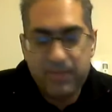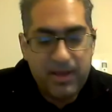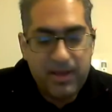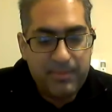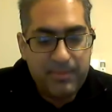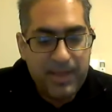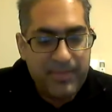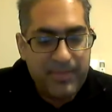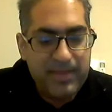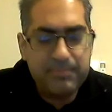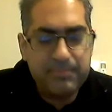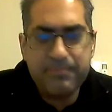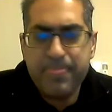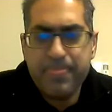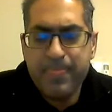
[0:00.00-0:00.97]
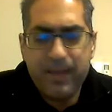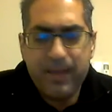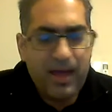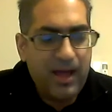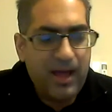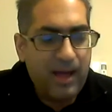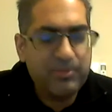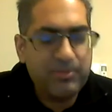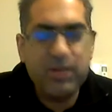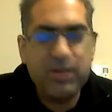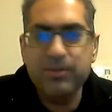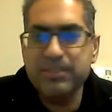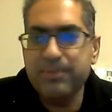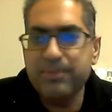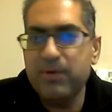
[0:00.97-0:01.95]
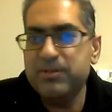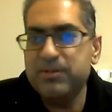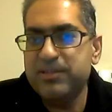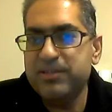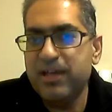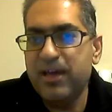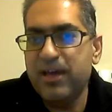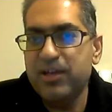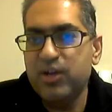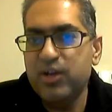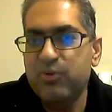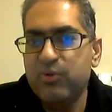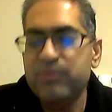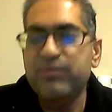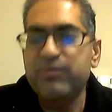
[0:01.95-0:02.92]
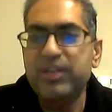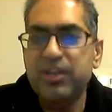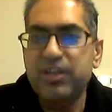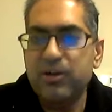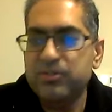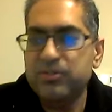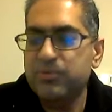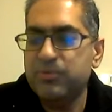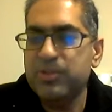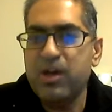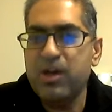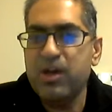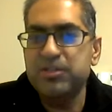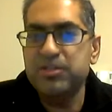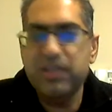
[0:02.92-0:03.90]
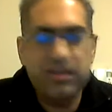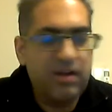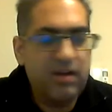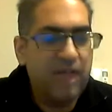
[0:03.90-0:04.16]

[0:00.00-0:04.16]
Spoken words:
And then I'm curious about you know, with videos and with content,